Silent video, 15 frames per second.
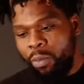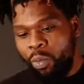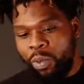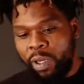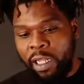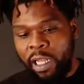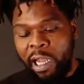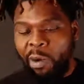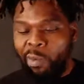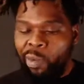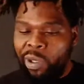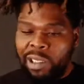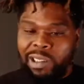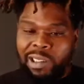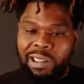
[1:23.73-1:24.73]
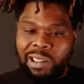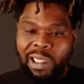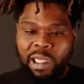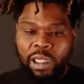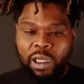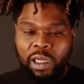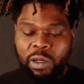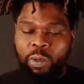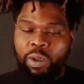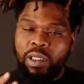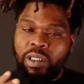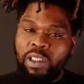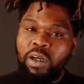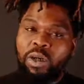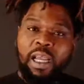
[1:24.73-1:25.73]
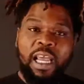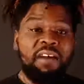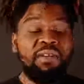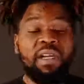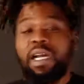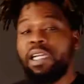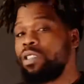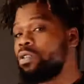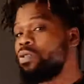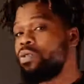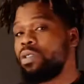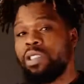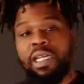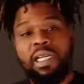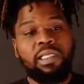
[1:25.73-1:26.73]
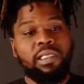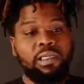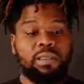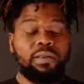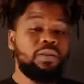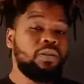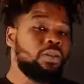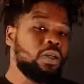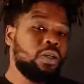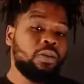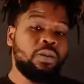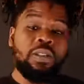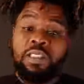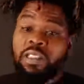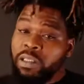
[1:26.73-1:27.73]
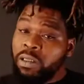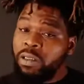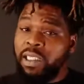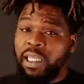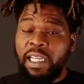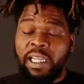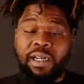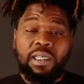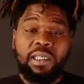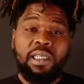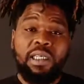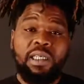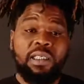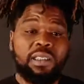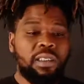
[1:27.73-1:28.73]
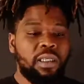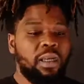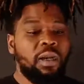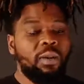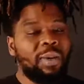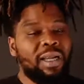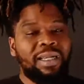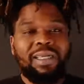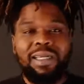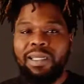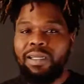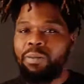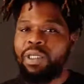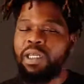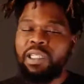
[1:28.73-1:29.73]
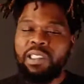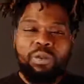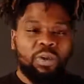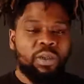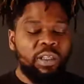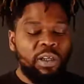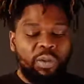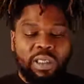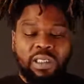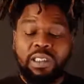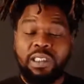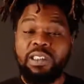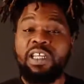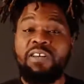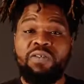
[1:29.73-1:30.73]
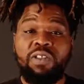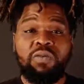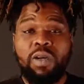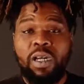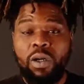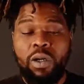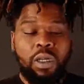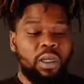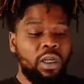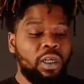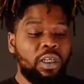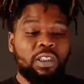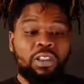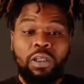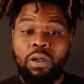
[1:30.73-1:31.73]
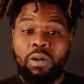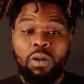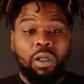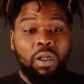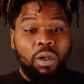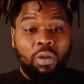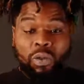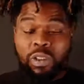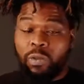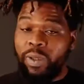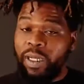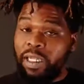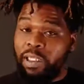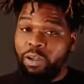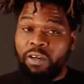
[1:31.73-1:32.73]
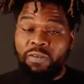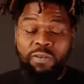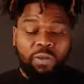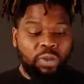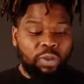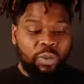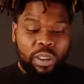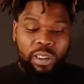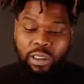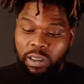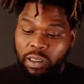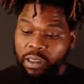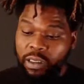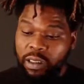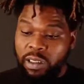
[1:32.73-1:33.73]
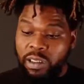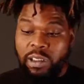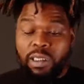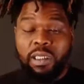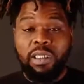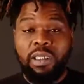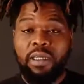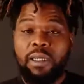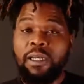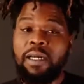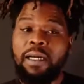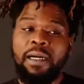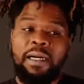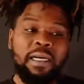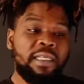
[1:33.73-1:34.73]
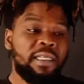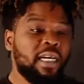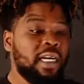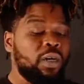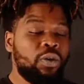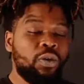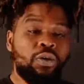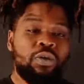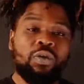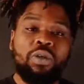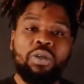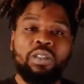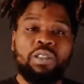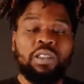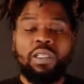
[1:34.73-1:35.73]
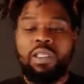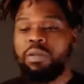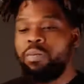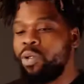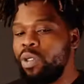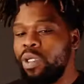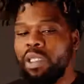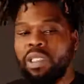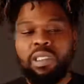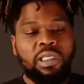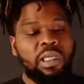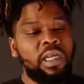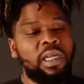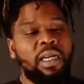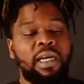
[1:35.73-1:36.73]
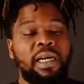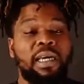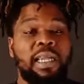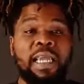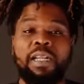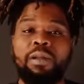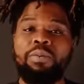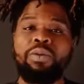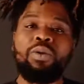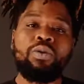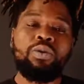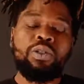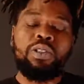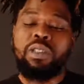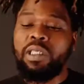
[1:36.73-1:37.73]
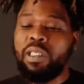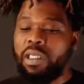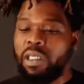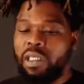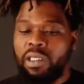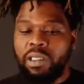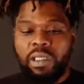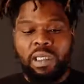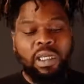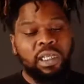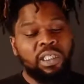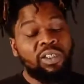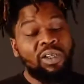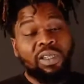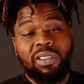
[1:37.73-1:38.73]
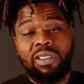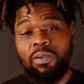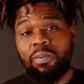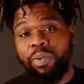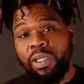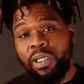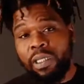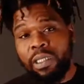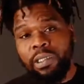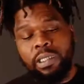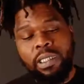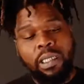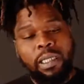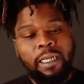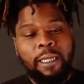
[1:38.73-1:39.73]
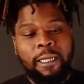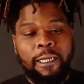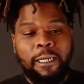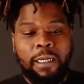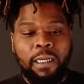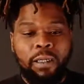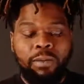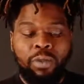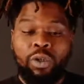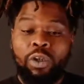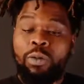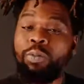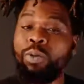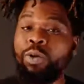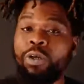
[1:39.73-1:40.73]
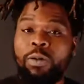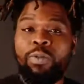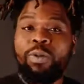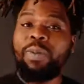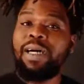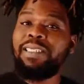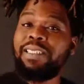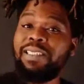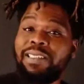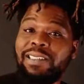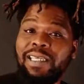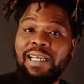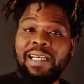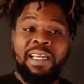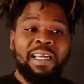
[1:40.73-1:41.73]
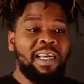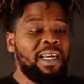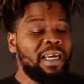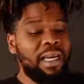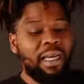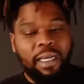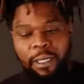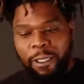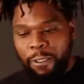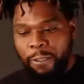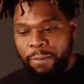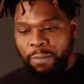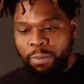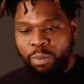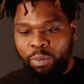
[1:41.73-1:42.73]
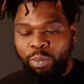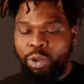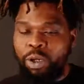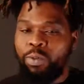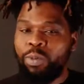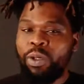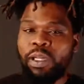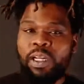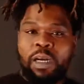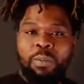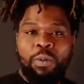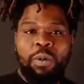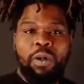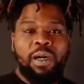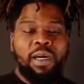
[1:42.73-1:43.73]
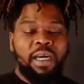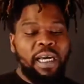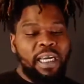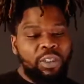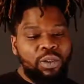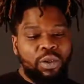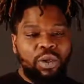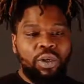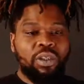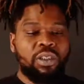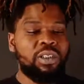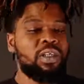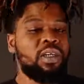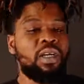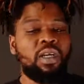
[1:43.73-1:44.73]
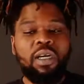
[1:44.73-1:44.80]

When I wanted to take it up, I wanted to go to every high school in Stockton, you know, take care of the kids, but I couldn't because it wasn't the safest route. So we spanned off and we went to the city, knocking on doors in the communities, handing balloons to the kids, talking to the parents, you know, pulled up with my DJ, put up with a couple hot dogs,